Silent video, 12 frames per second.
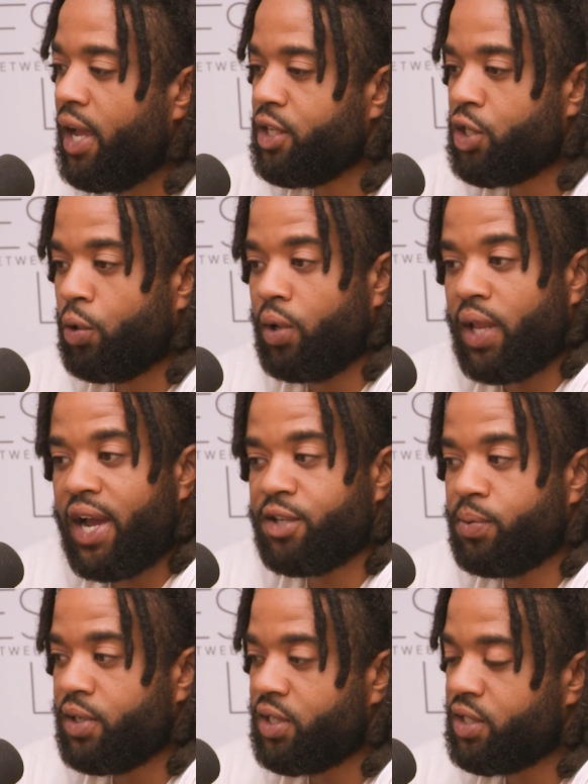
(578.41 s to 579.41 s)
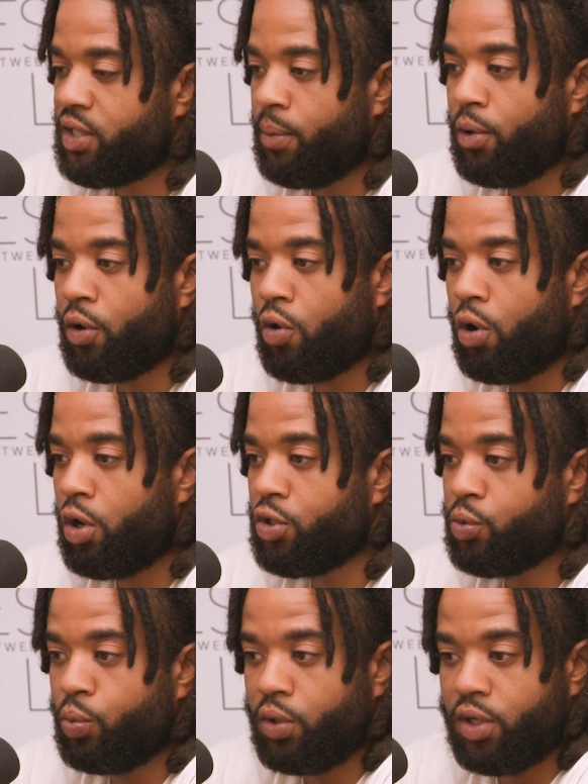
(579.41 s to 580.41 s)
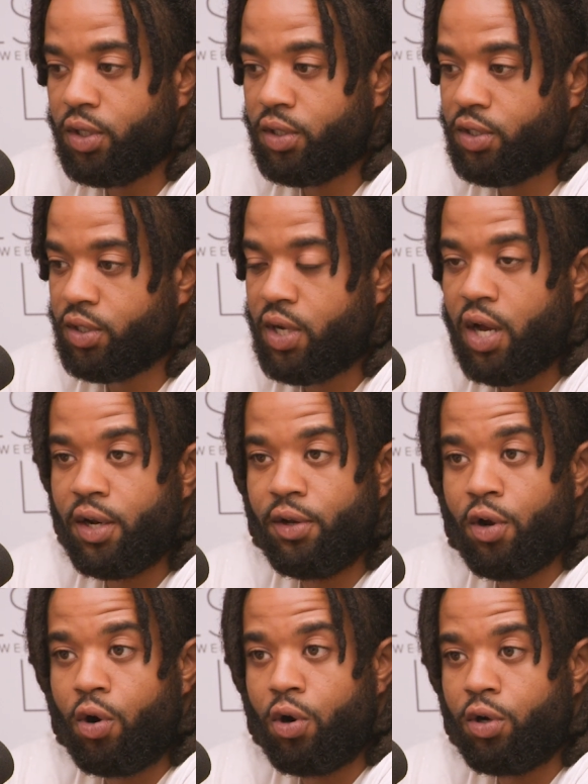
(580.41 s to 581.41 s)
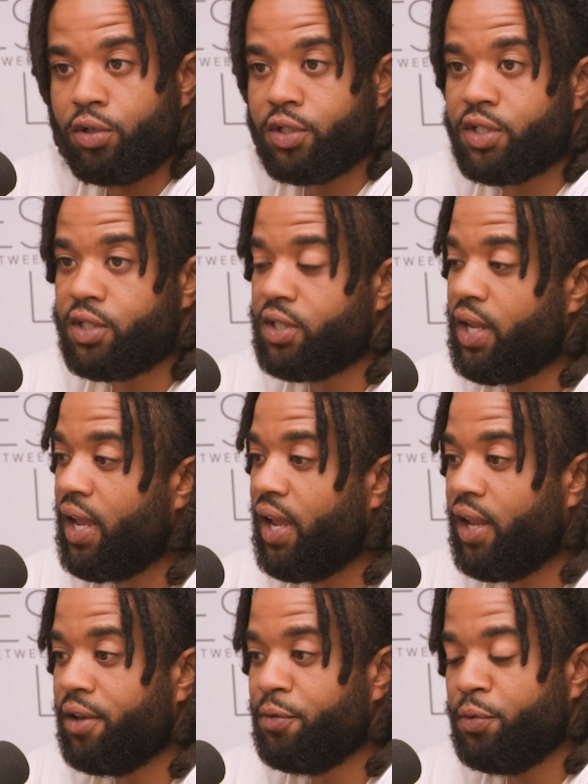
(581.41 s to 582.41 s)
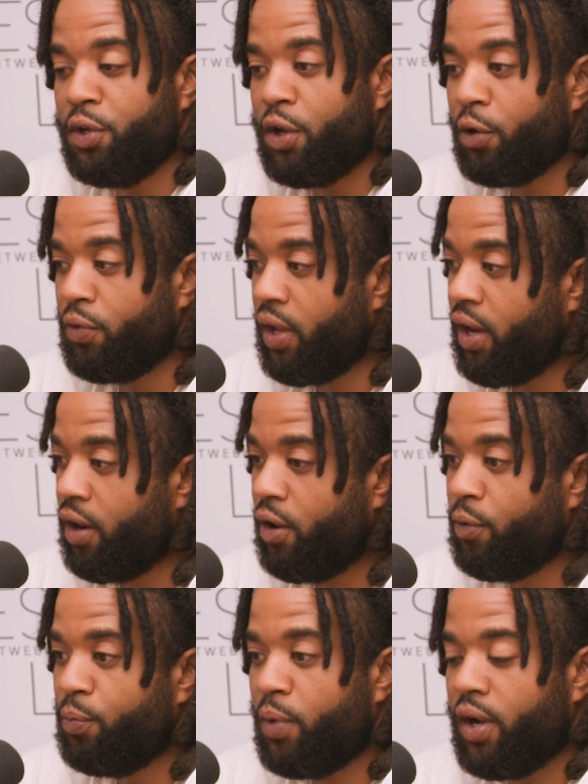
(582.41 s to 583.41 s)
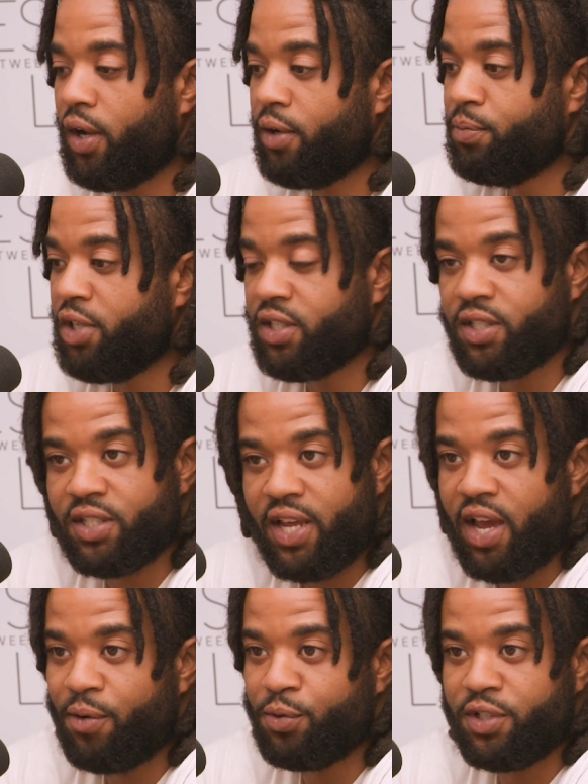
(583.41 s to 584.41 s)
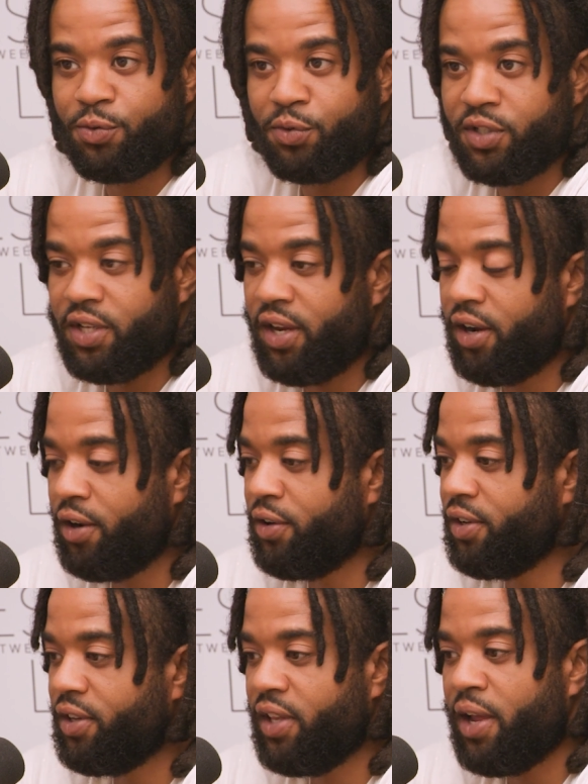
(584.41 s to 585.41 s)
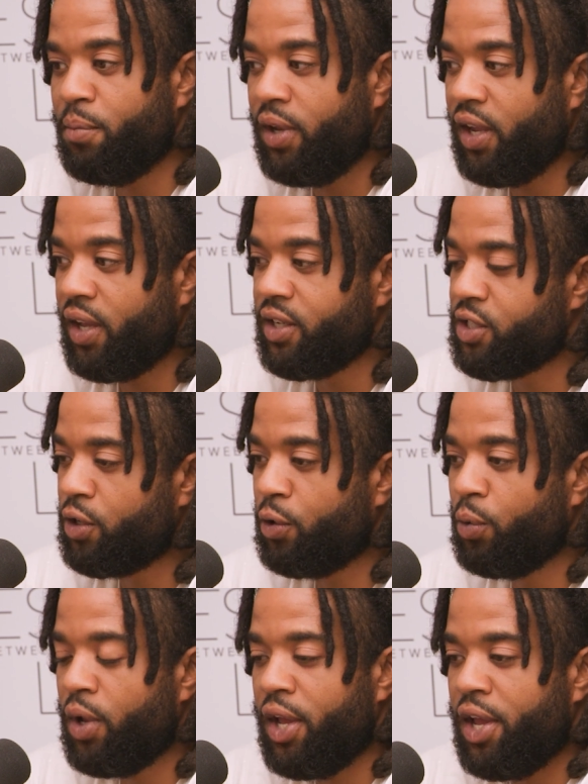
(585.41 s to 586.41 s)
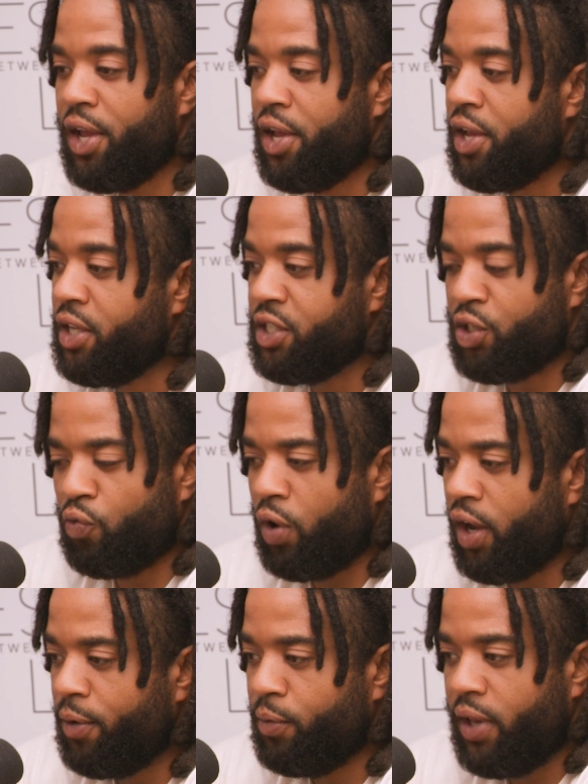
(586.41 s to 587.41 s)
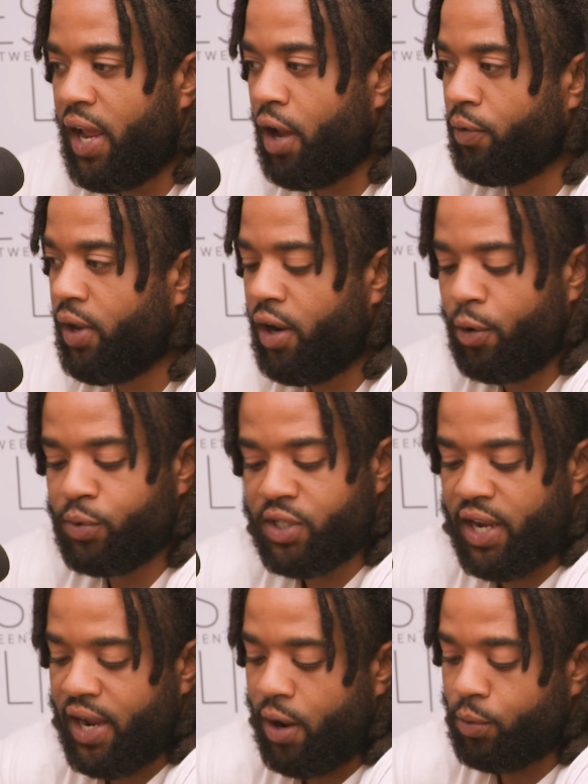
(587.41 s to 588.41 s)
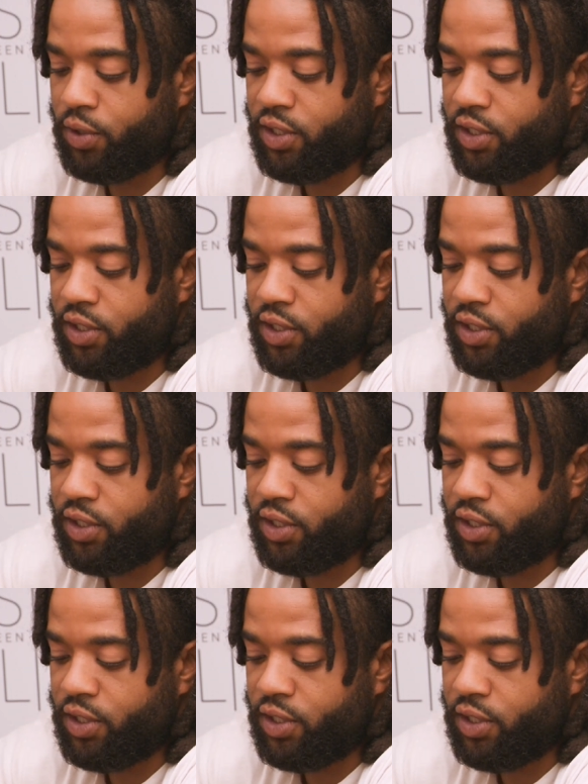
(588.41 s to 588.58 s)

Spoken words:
And so the last place I stumbled across was Congdon Yards, and, there, Justin Stabb was there and let me in. And so just to run down there, it was like I